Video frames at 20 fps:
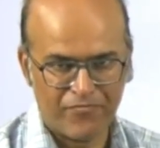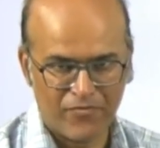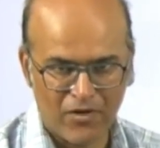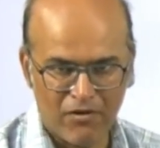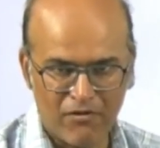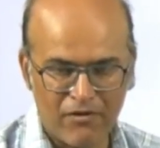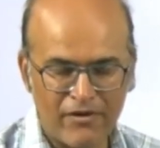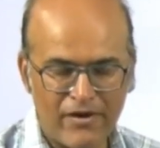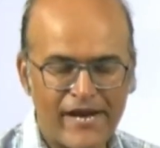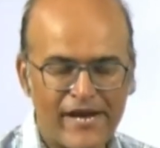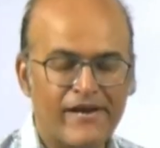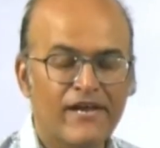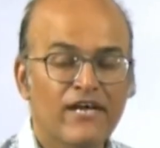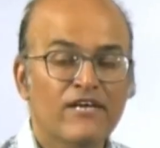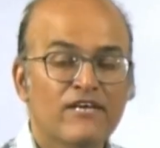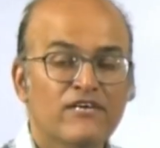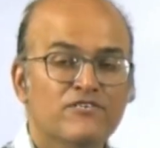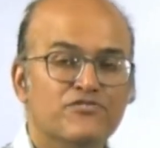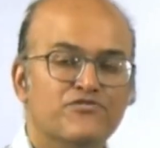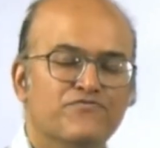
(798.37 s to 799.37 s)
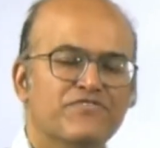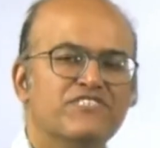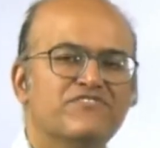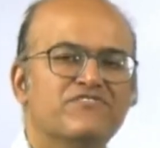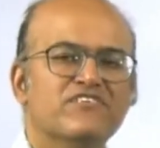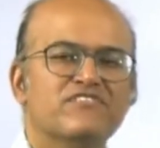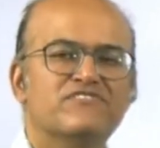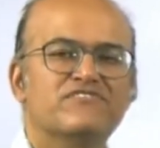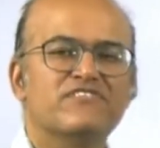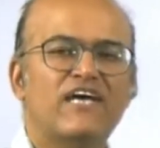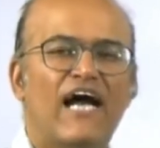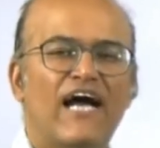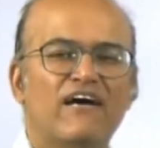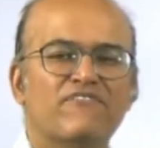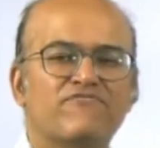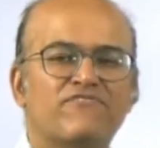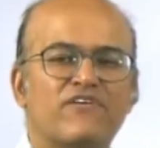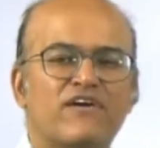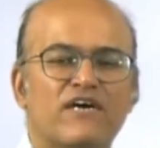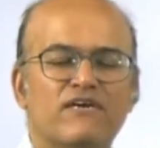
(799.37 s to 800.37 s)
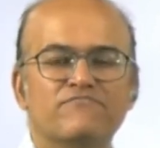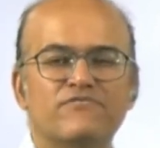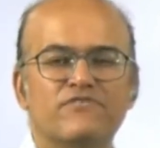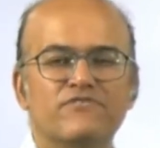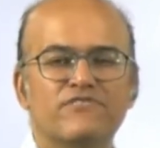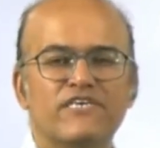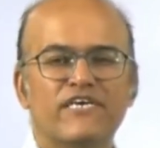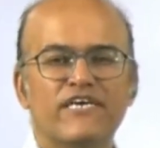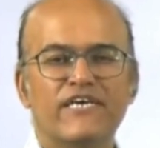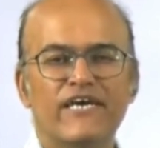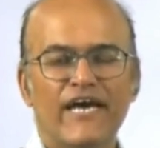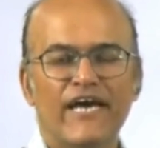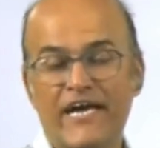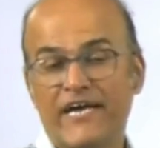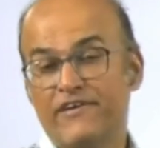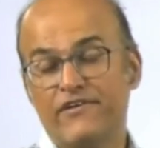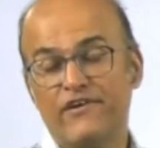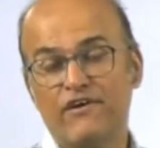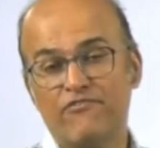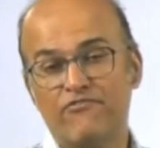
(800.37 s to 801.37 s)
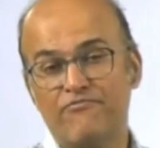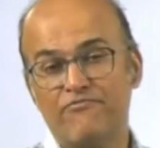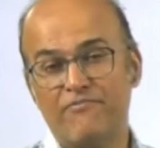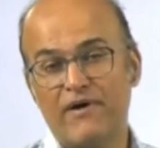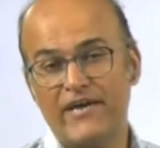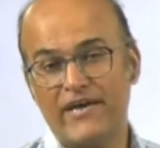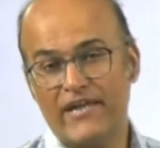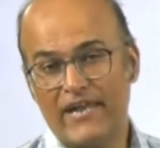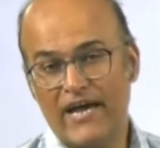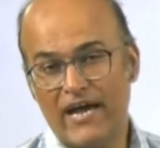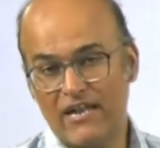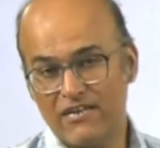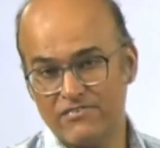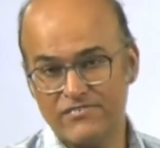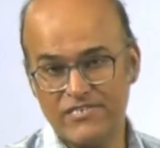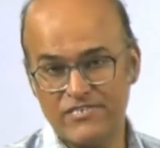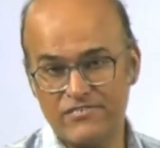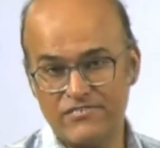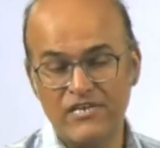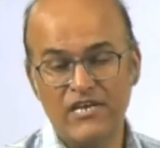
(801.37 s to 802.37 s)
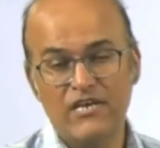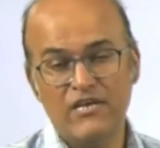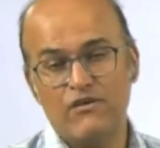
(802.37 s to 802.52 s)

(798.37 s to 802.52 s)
All right. So with this, I have come to the end of my analysis.